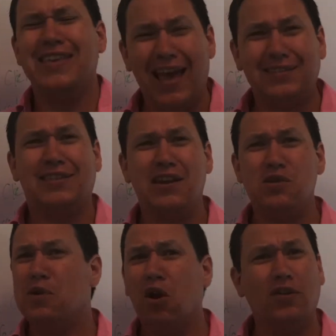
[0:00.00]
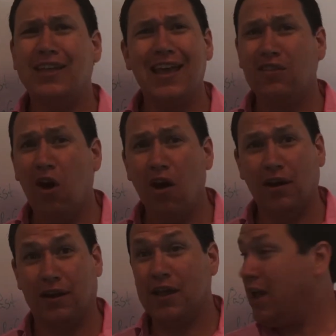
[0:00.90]
Yes, they do it all day
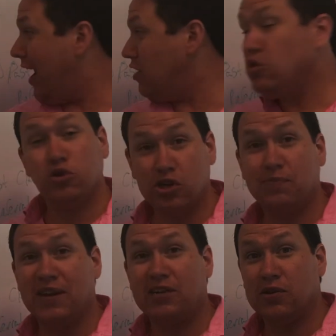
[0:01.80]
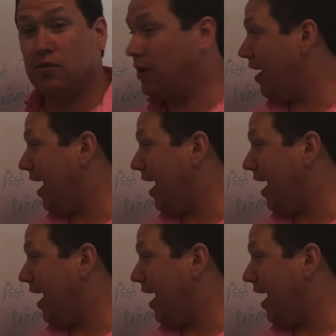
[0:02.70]
long, and you should be too.